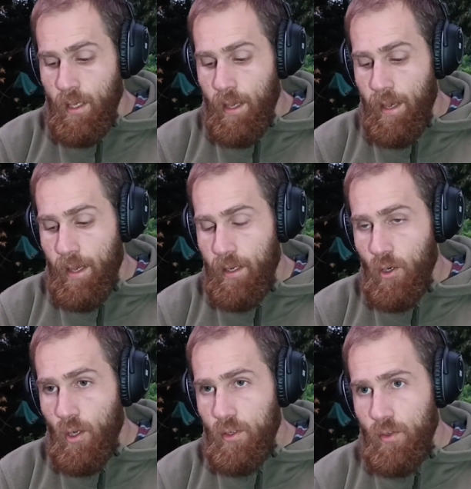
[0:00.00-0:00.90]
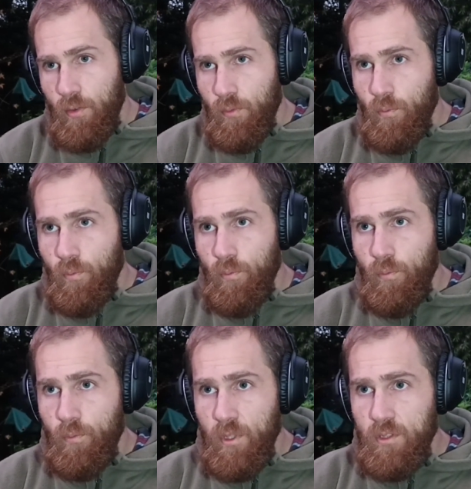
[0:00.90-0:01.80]
And
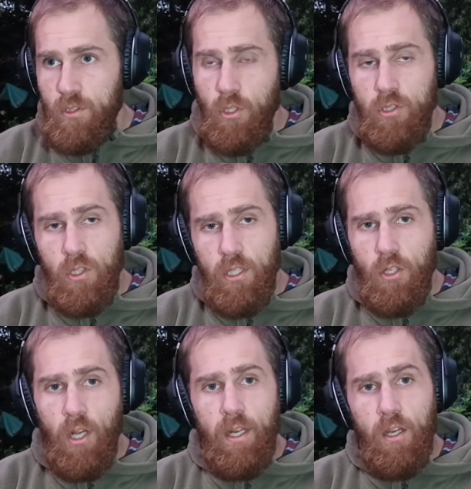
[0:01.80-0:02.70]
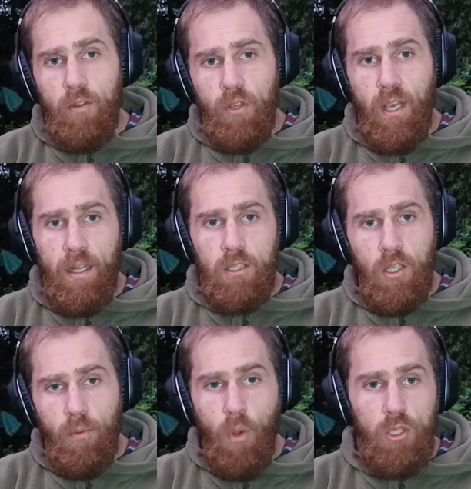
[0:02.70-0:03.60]
it's usually a good idea if you can to
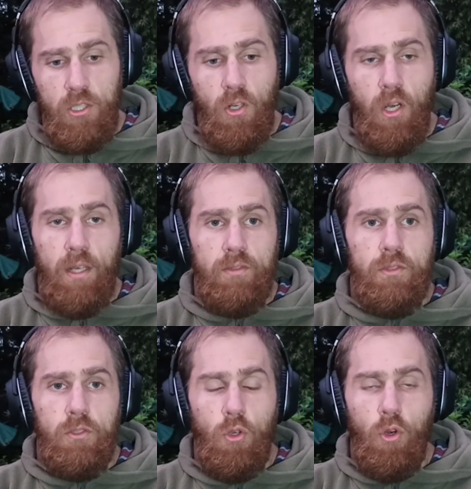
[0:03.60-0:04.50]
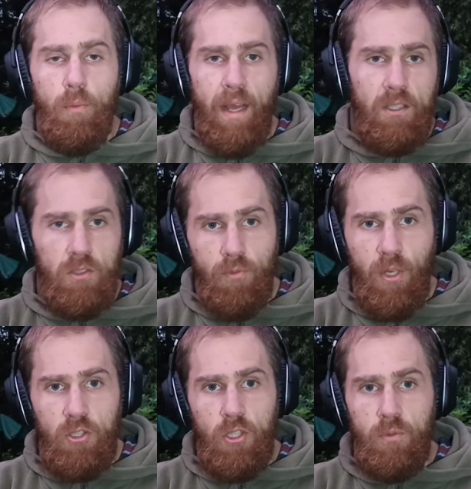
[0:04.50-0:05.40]
homogenize your batches of
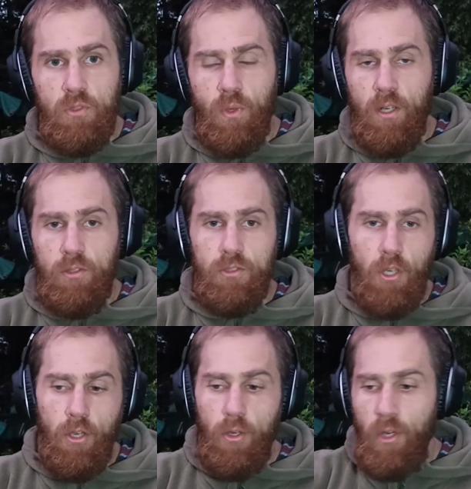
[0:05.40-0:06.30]
mushroom as well. So